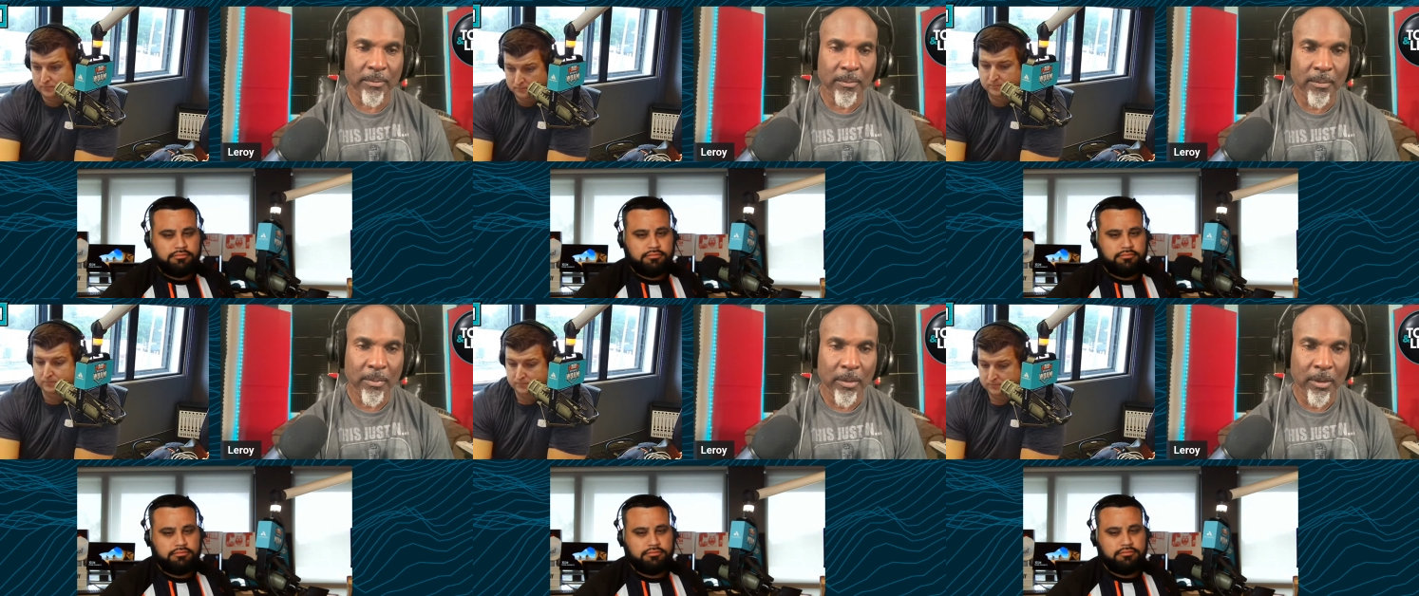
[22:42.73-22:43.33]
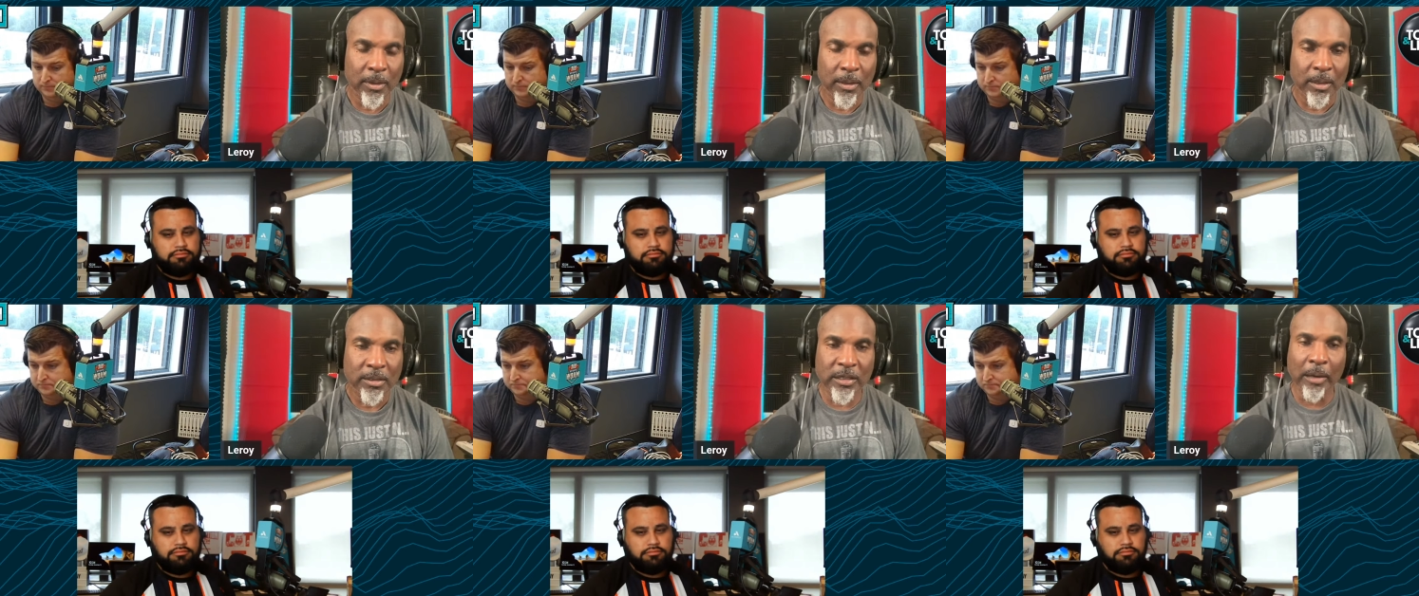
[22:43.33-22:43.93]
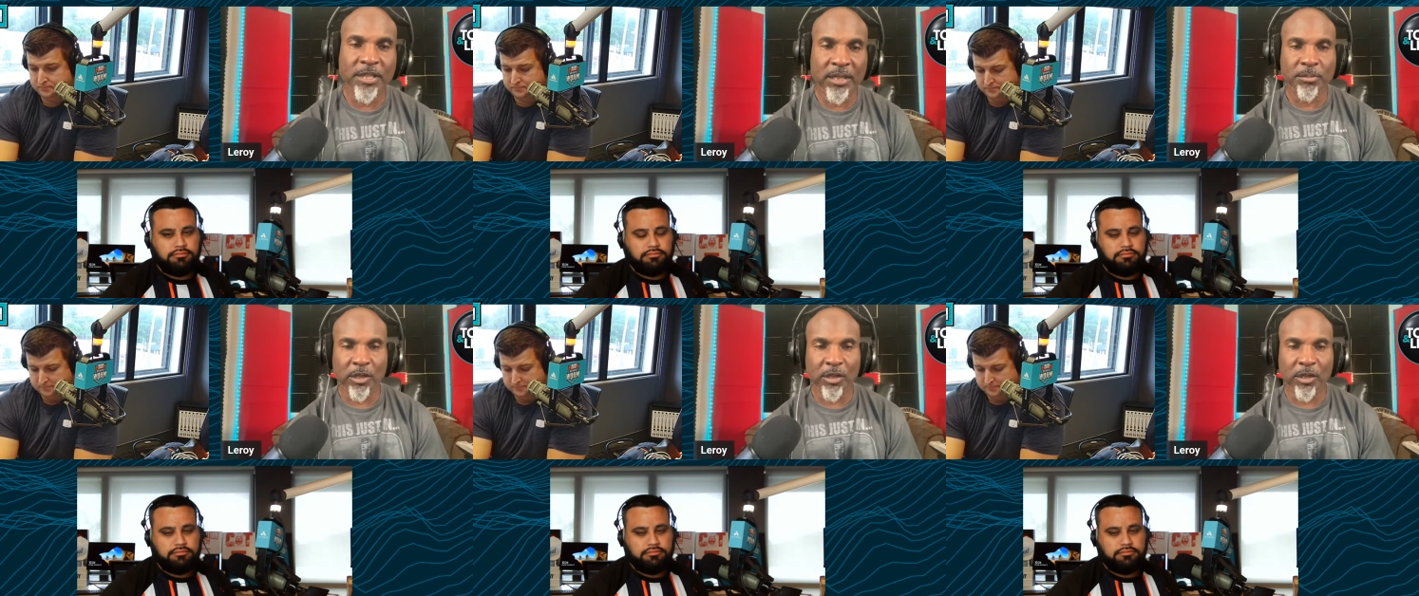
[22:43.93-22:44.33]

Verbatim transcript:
Speaker 1: Mm-hmm. Some teams